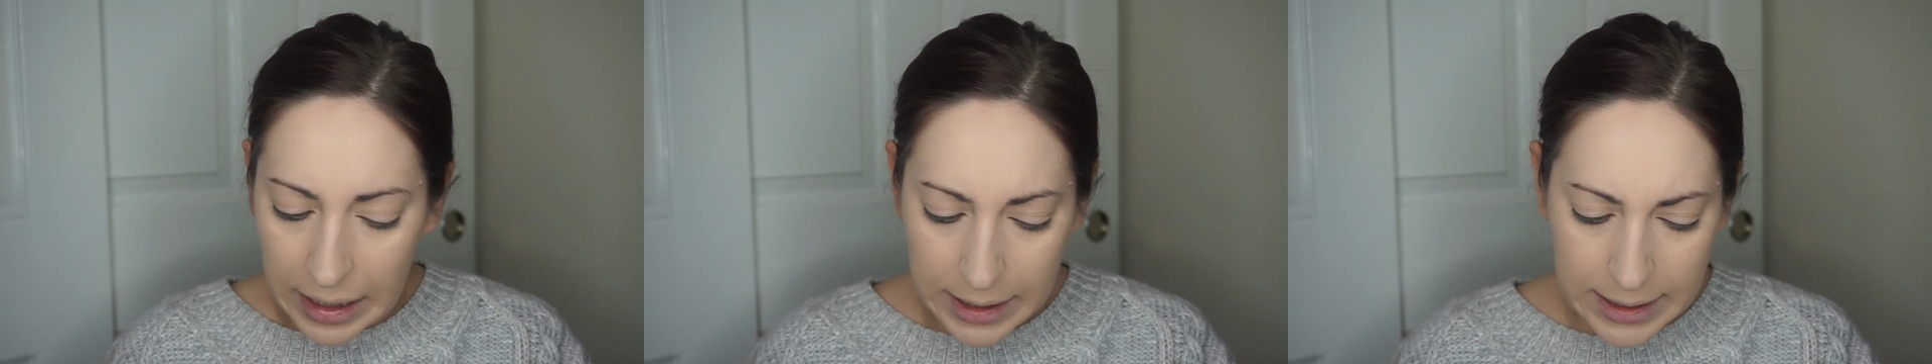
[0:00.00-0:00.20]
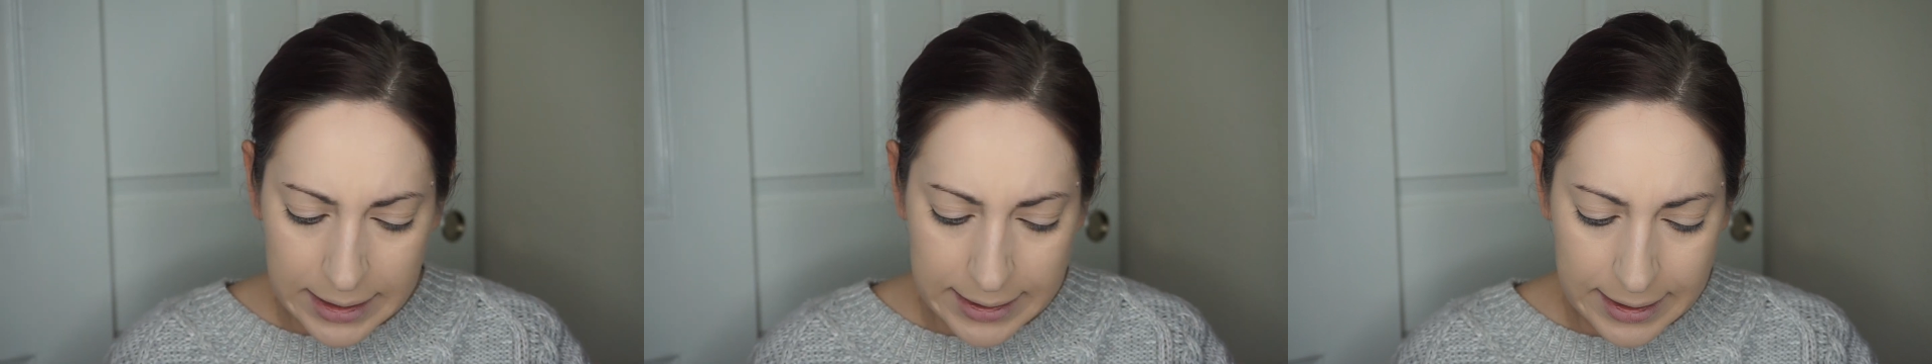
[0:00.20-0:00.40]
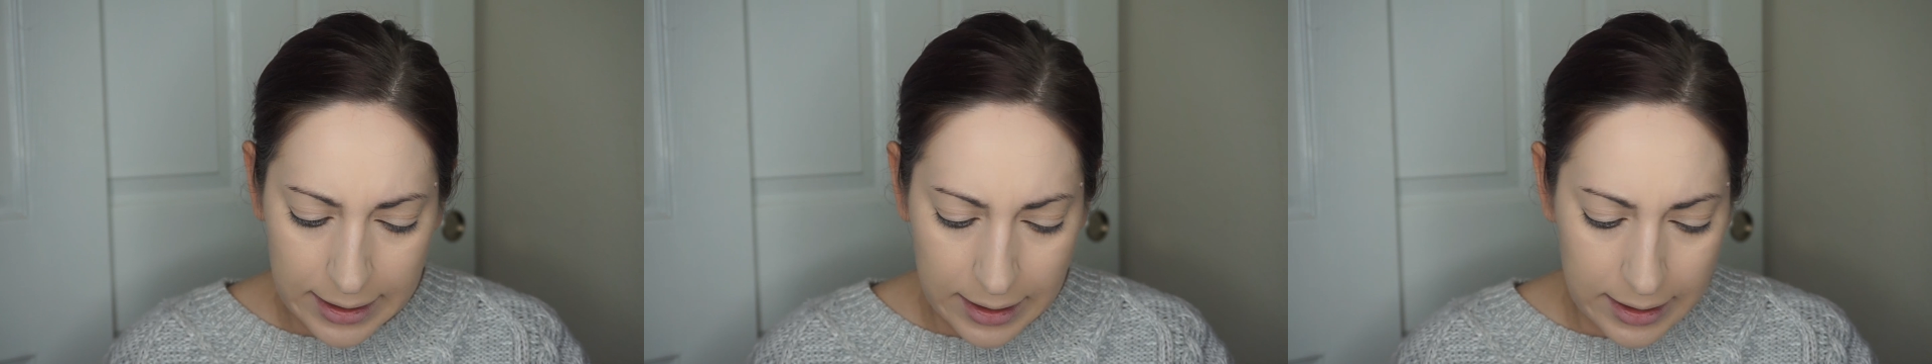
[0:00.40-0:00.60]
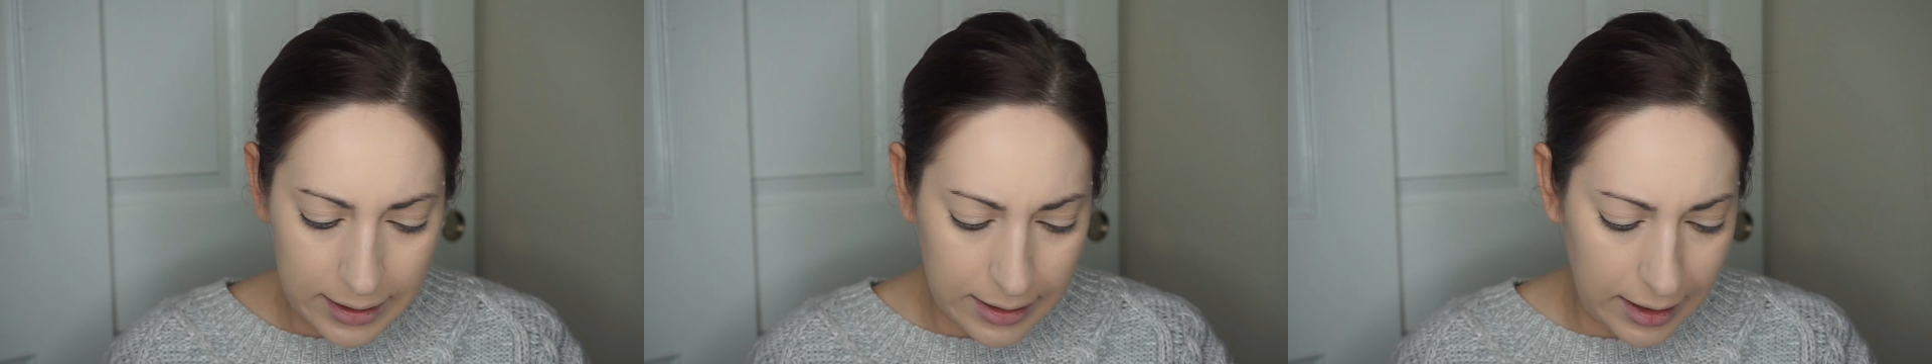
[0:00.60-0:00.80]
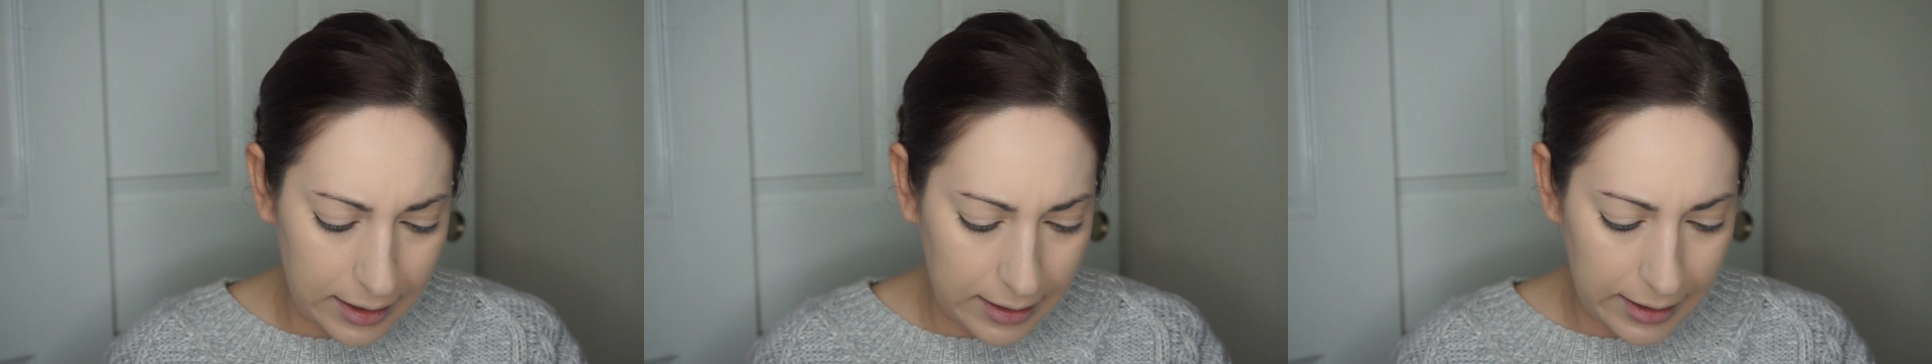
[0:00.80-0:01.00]

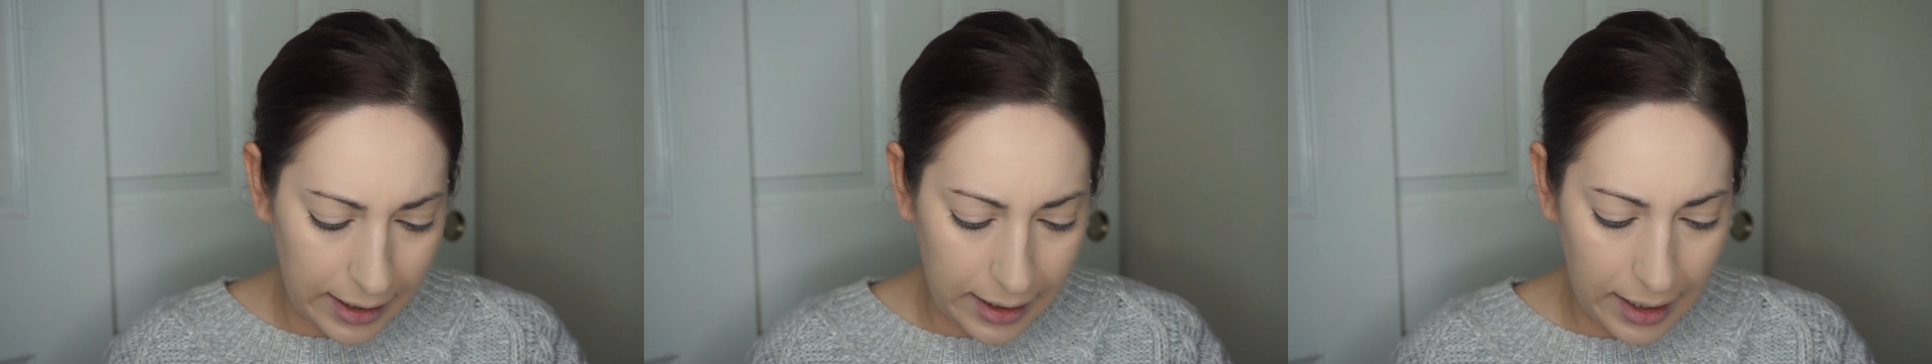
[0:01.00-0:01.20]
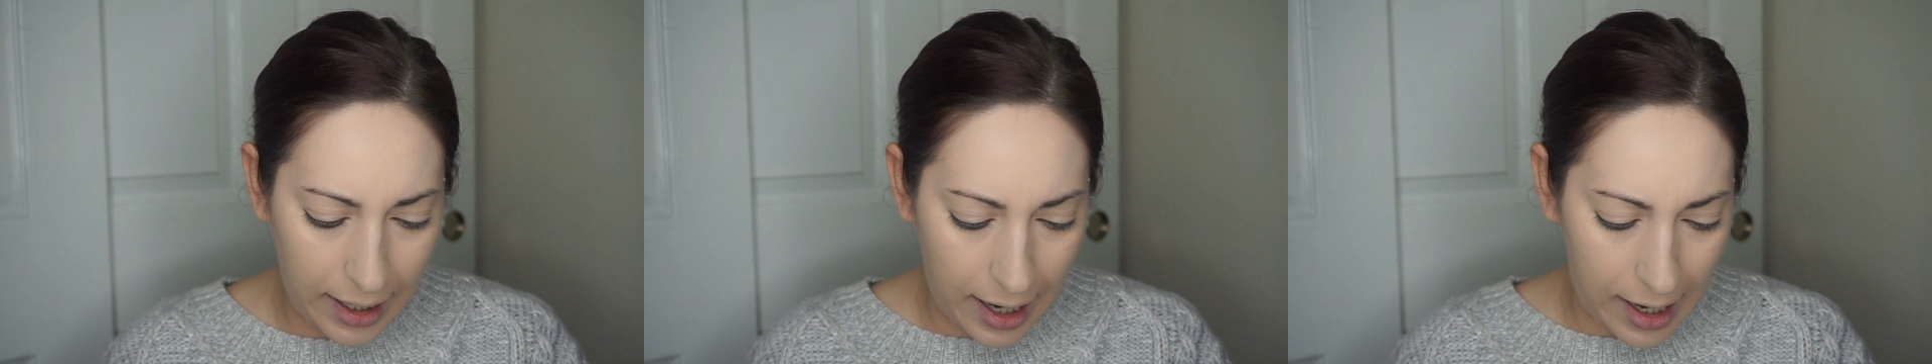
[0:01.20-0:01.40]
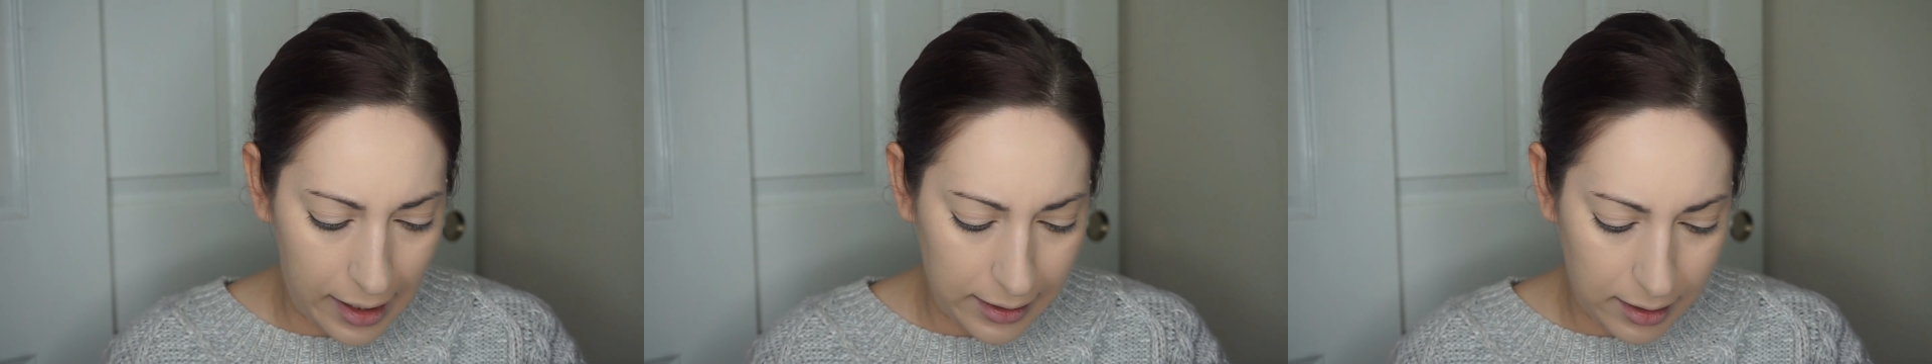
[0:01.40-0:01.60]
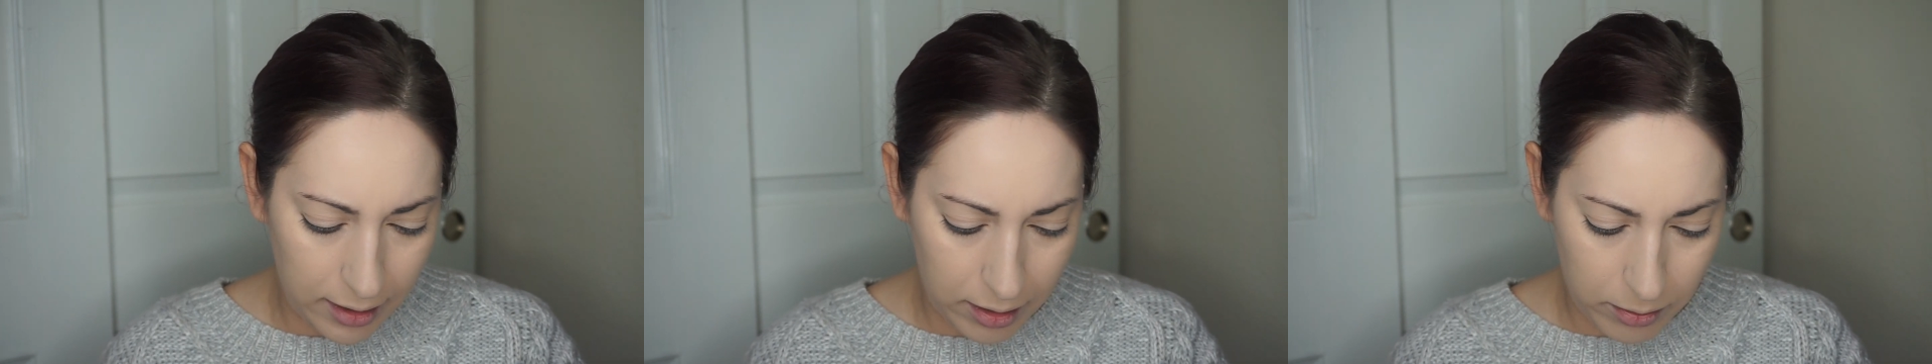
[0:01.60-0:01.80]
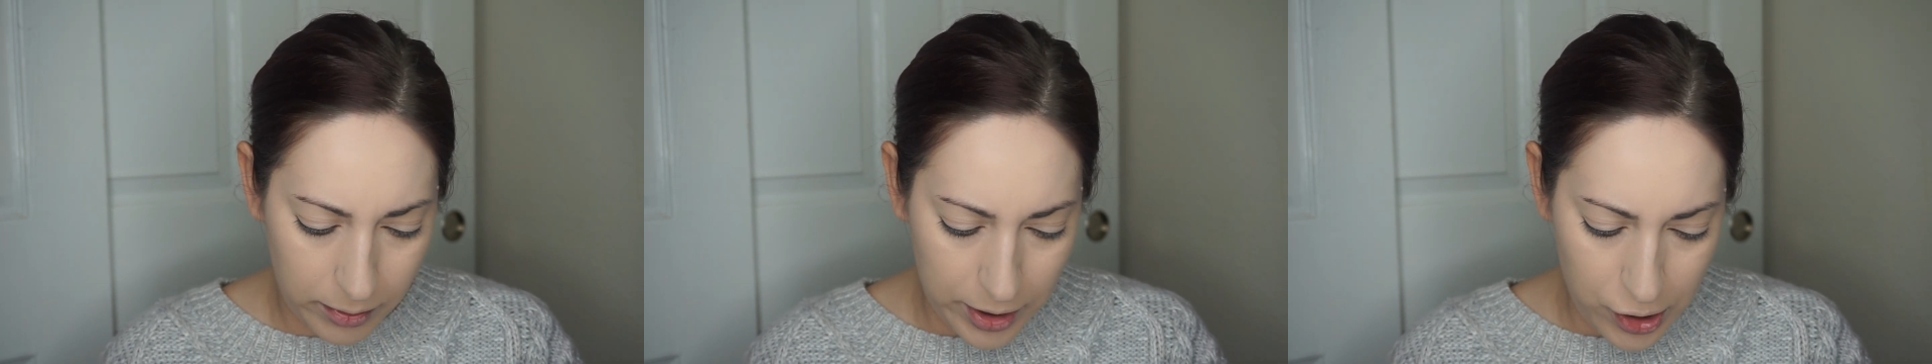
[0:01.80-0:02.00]
concealer that they had
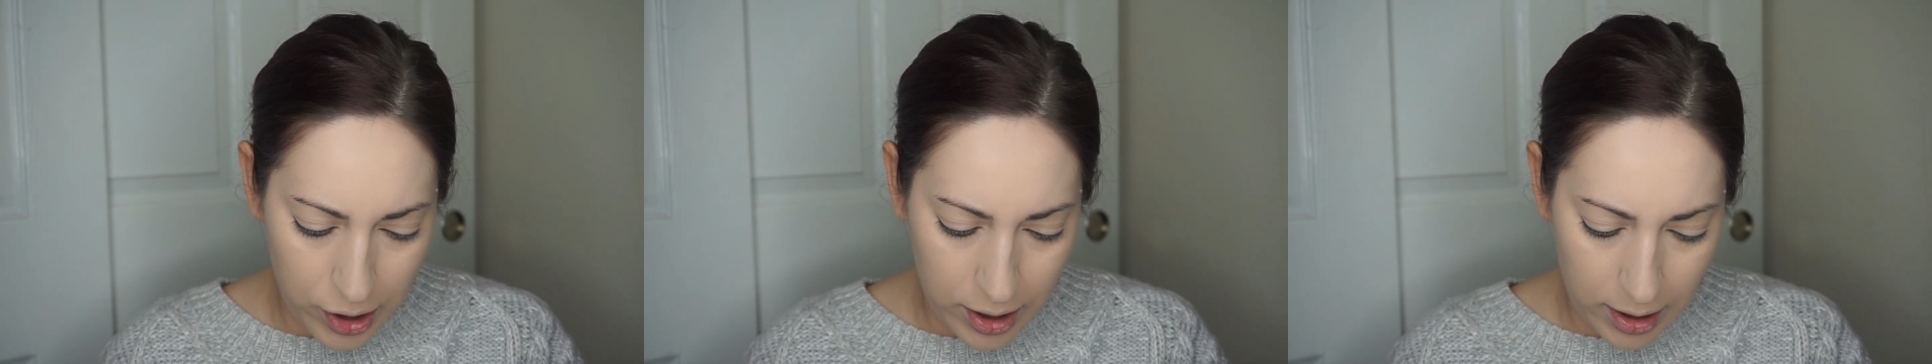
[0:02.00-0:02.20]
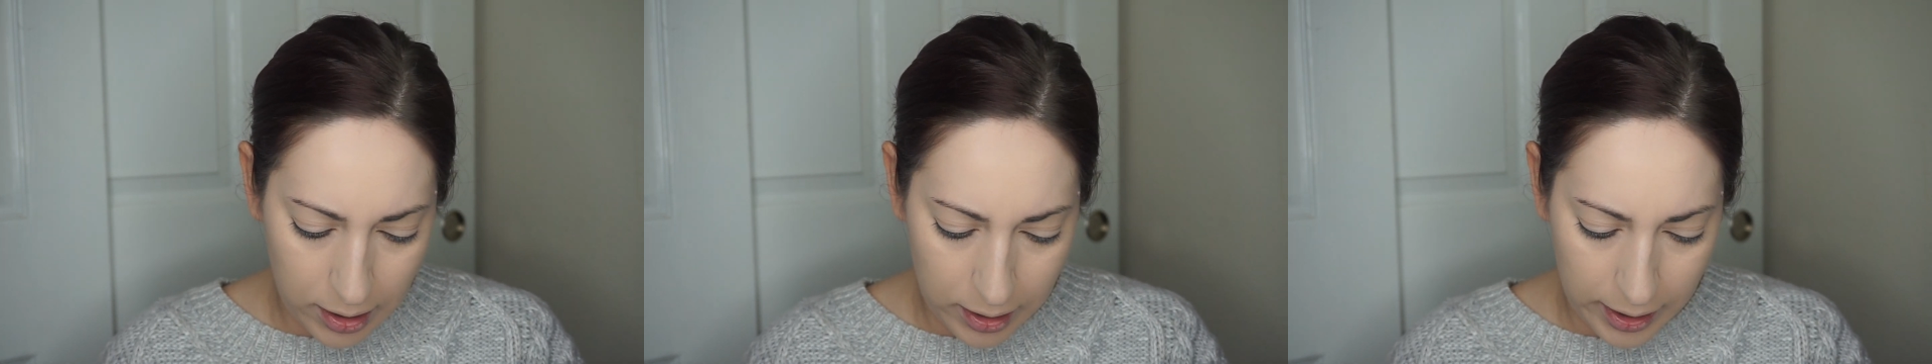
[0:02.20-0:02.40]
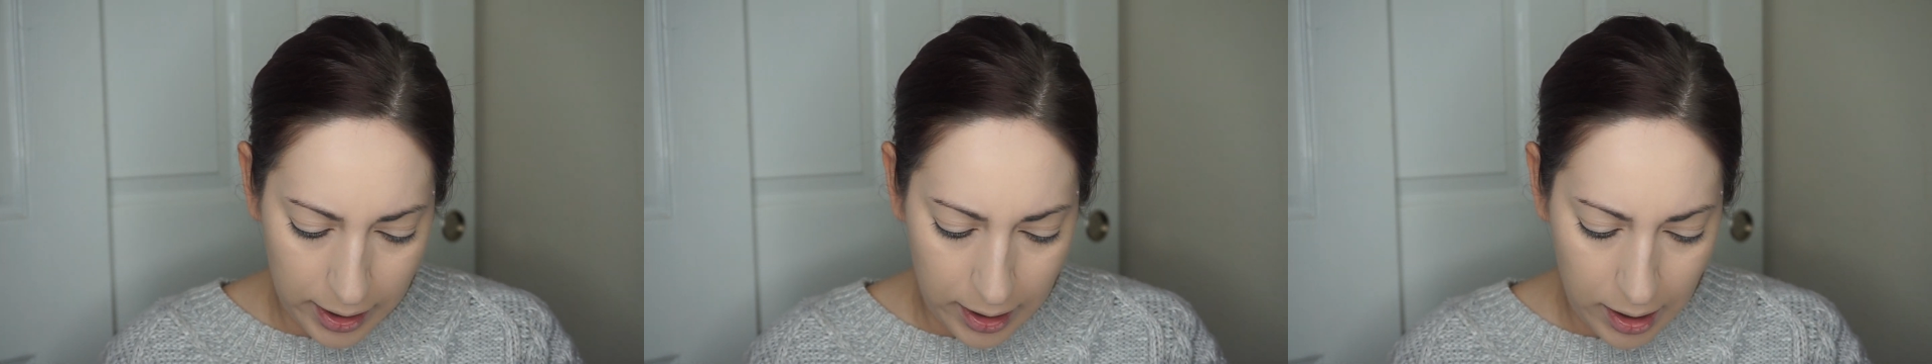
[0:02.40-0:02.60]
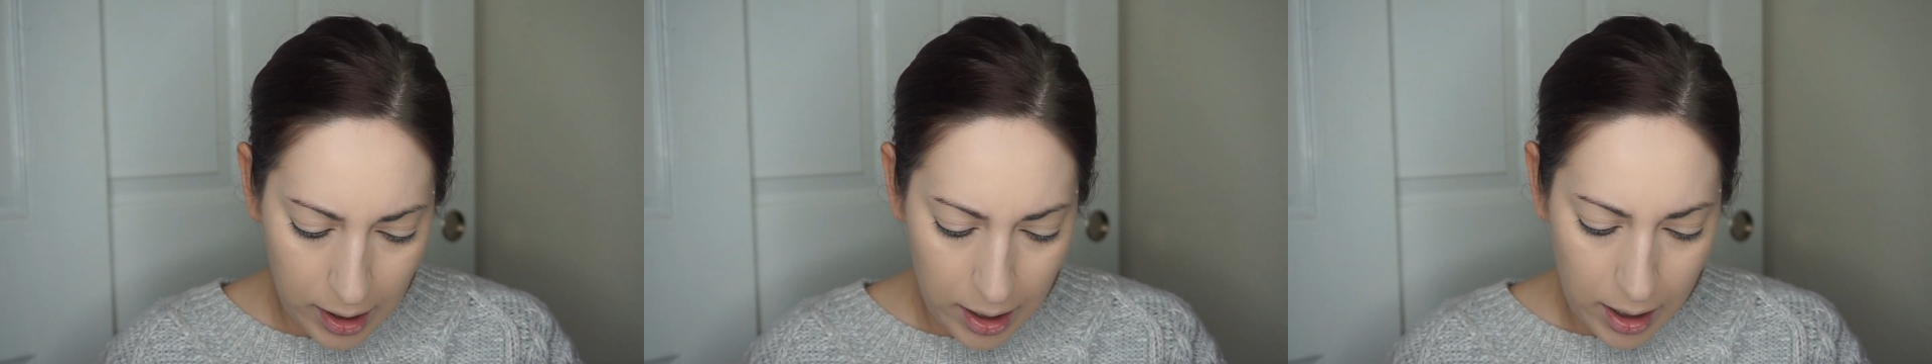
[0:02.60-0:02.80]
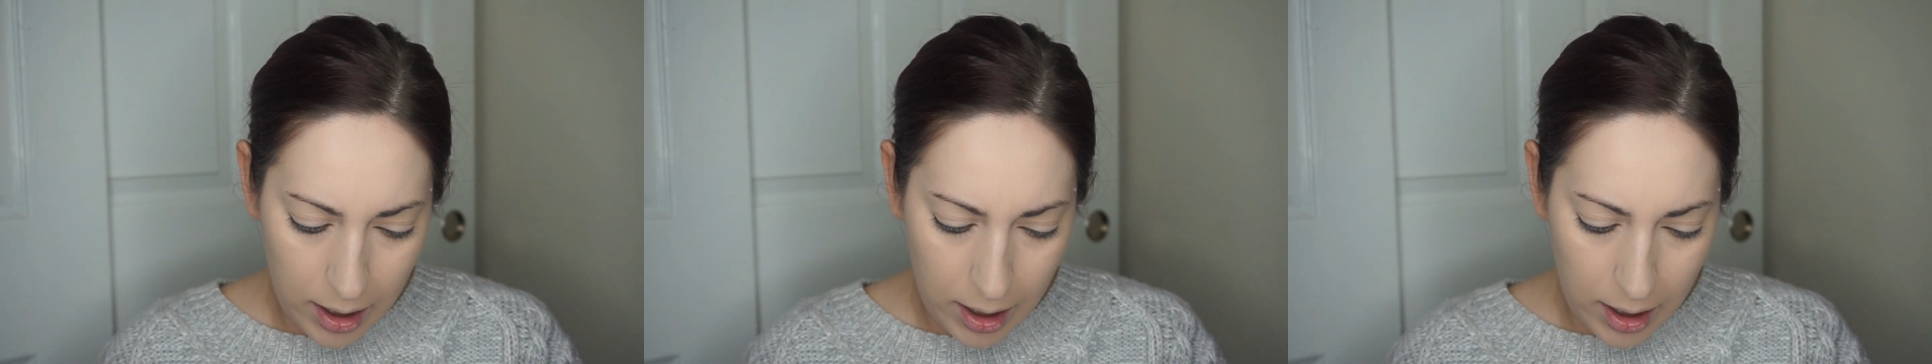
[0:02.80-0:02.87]
originally.